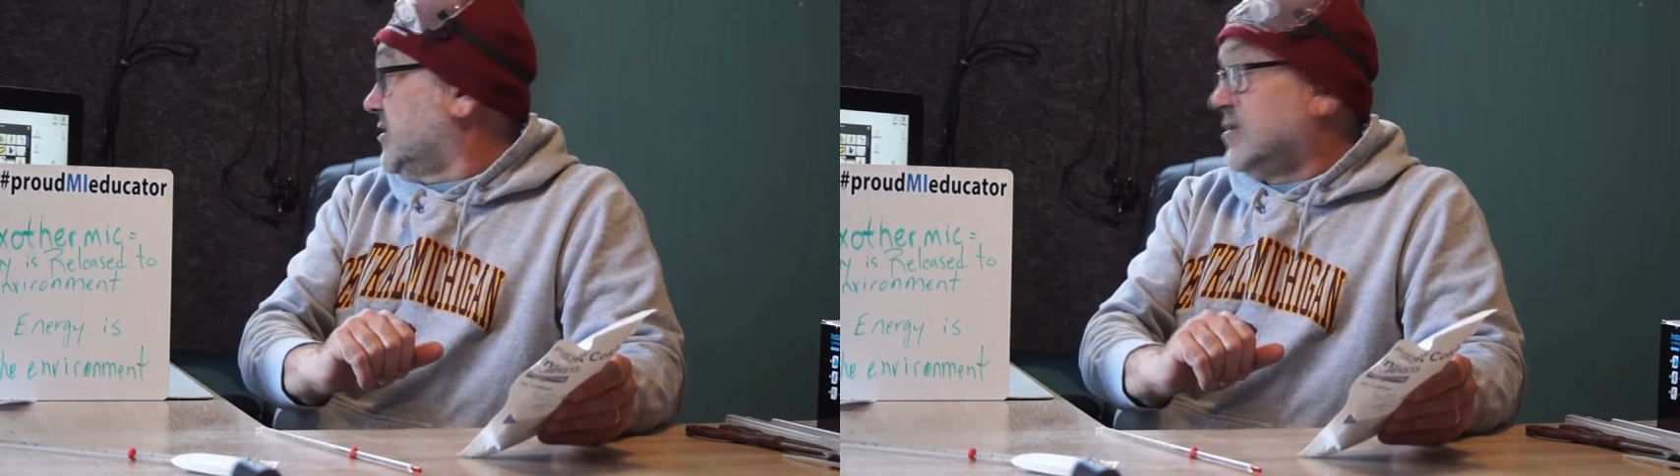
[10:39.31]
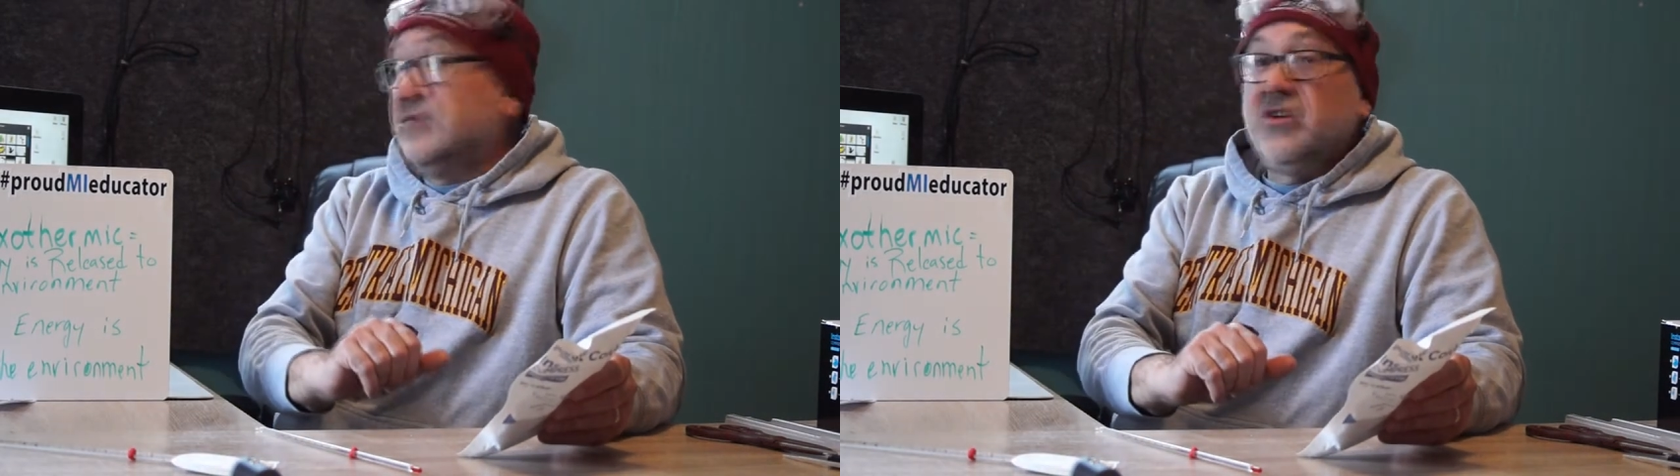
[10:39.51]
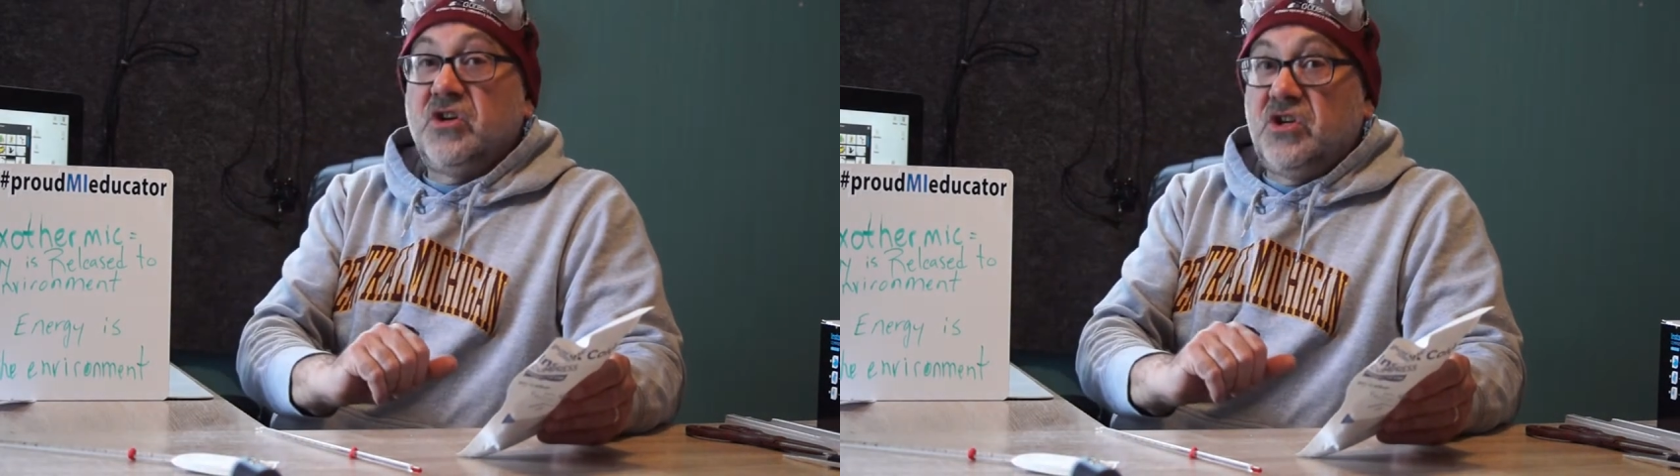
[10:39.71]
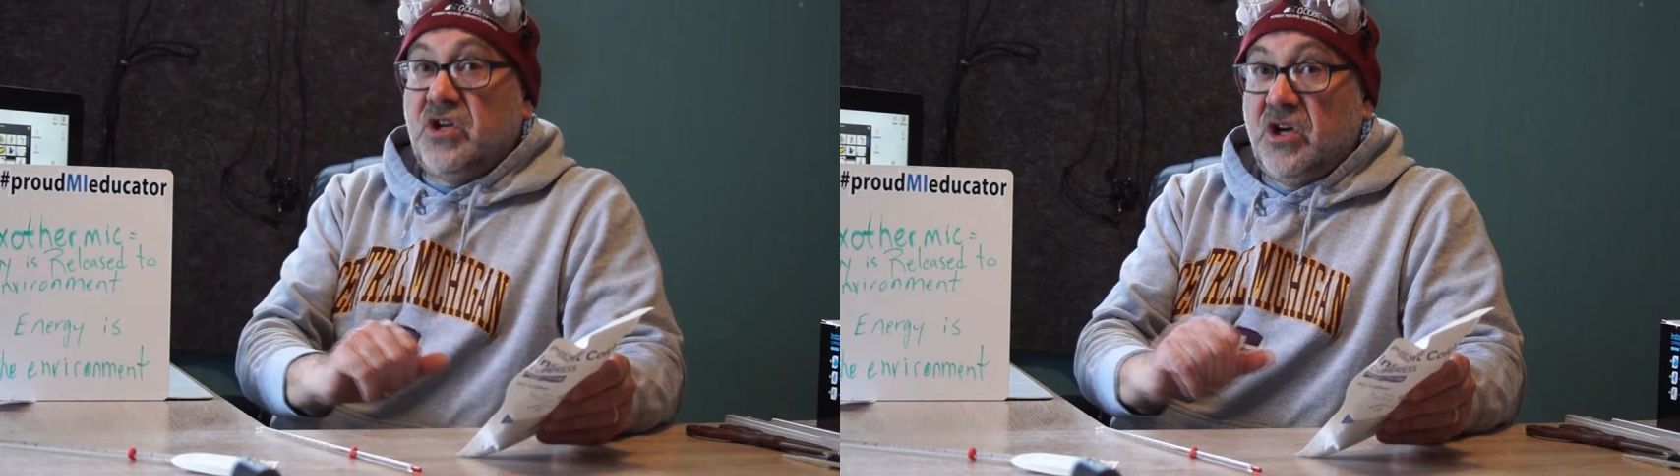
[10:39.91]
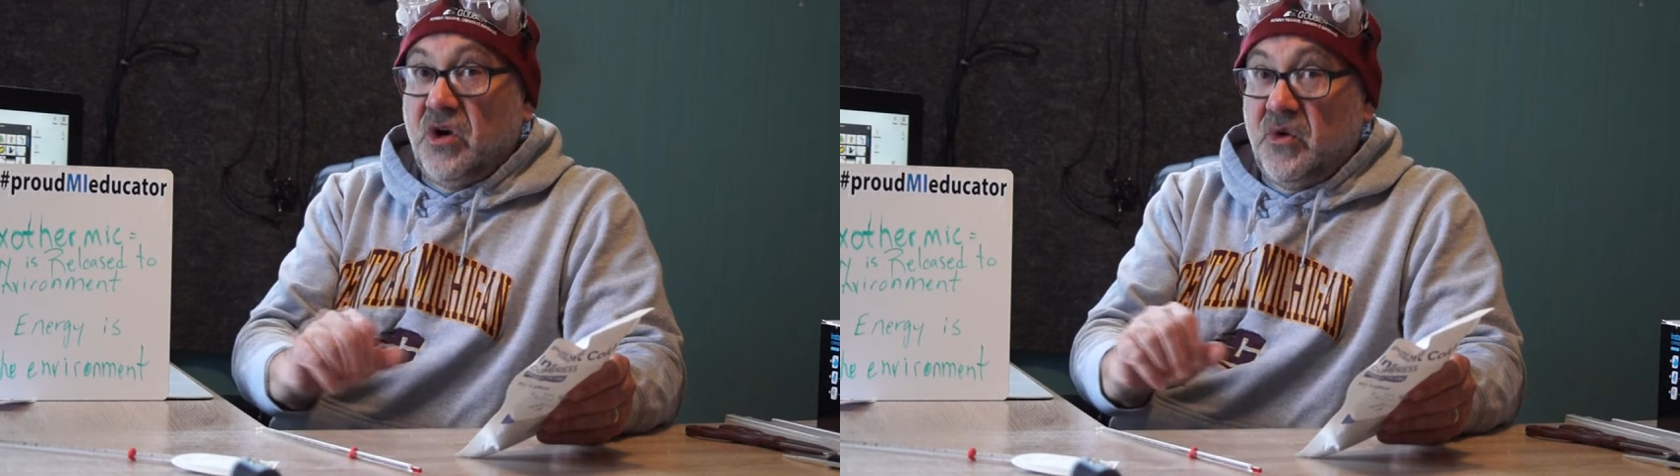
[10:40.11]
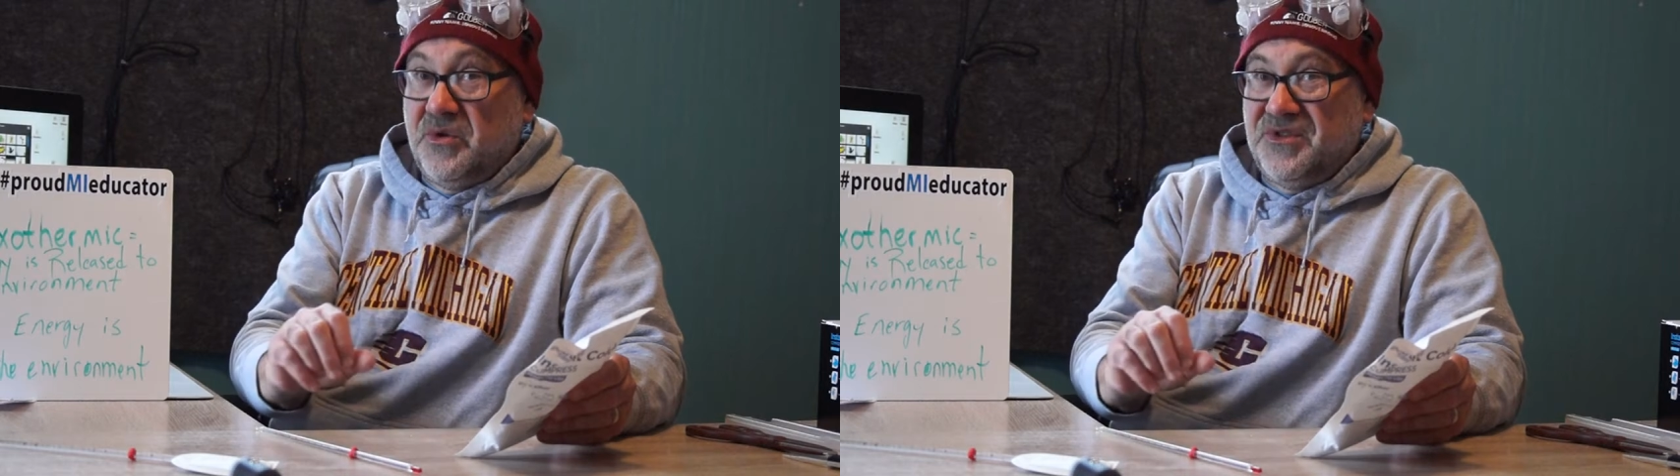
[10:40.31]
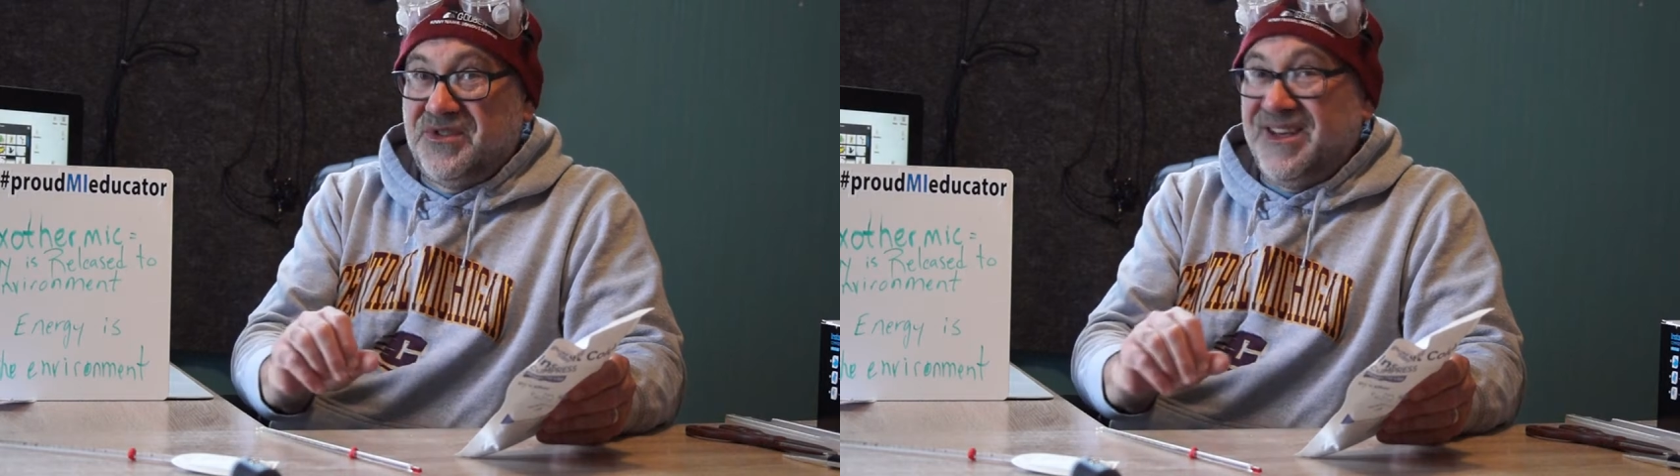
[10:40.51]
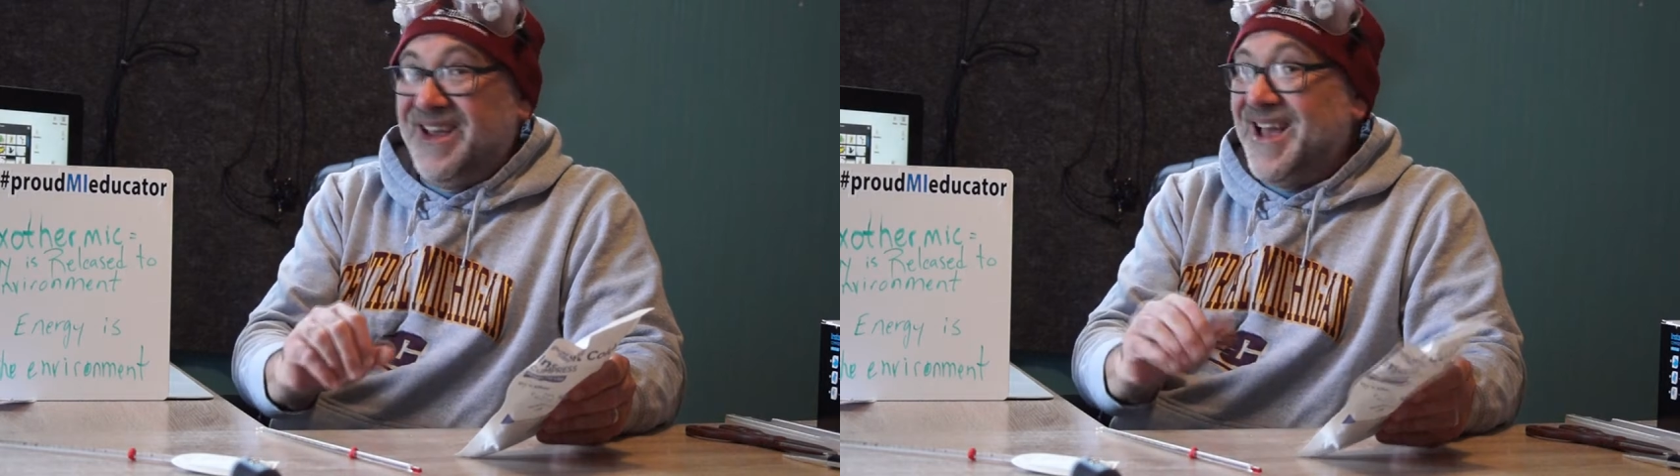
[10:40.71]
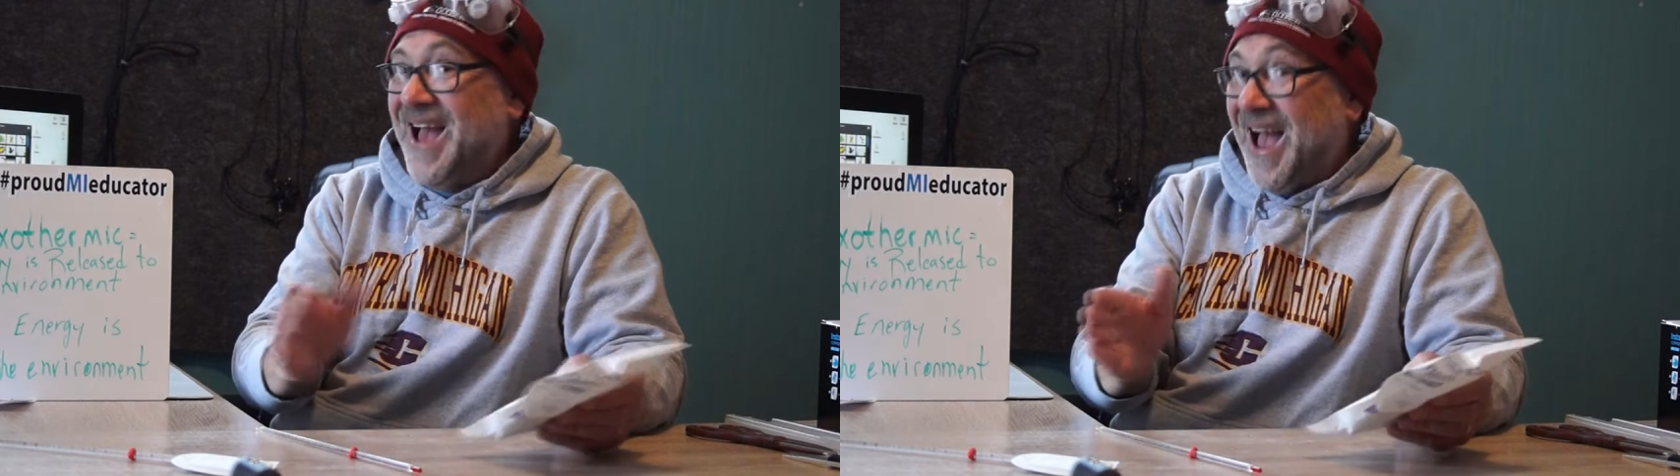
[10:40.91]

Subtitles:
and toasty.